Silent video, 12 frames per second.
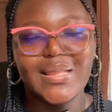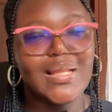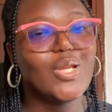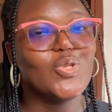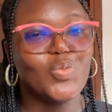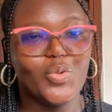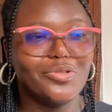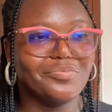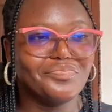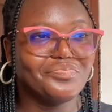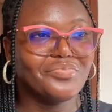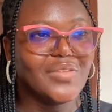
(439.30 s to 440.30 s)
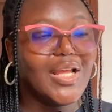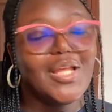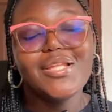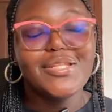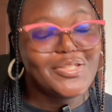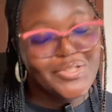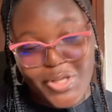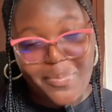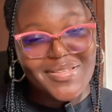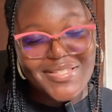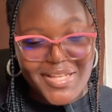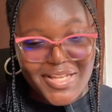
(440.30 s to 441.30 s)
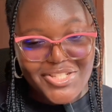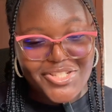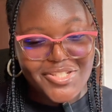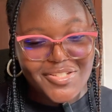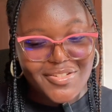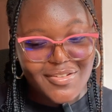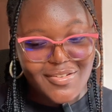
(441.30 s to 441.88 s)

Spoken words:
That is one. Job search